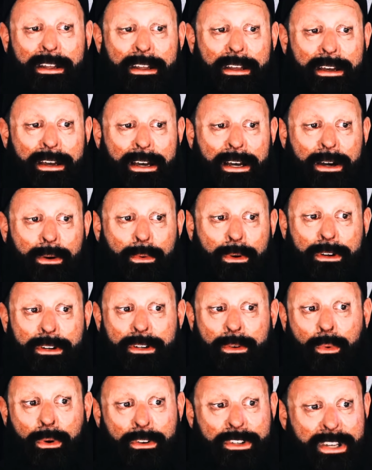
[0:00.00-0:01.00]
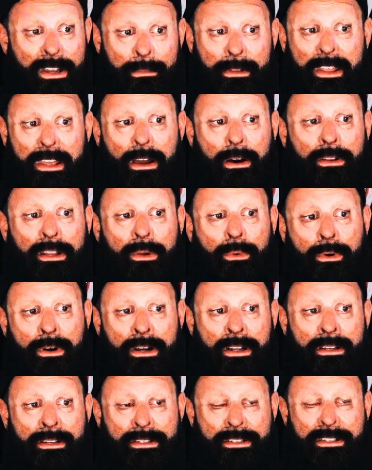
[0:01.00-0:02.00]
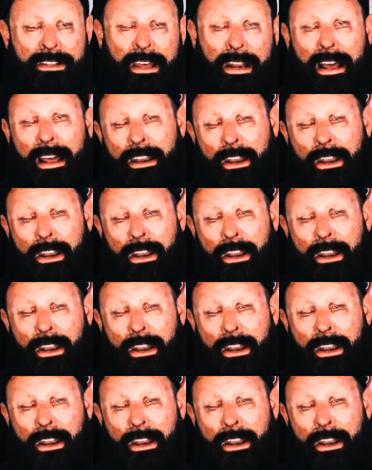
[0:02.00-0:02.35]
We're some of the only ones that I